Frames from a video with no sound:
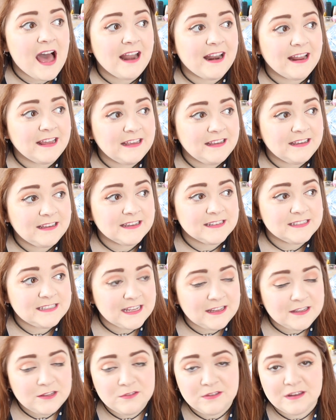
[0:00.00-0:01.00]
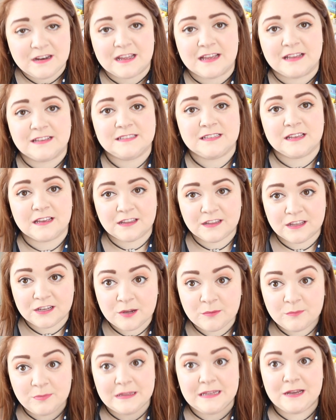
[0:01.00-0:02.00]
And I can tell you that it is the
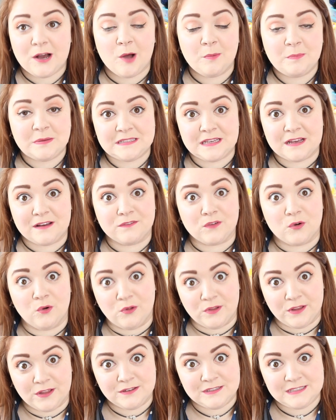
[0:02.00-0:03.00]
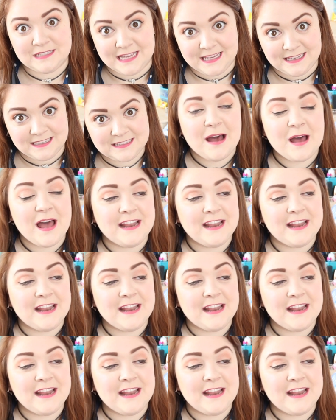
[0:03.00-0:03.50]
complete opposite of all those things.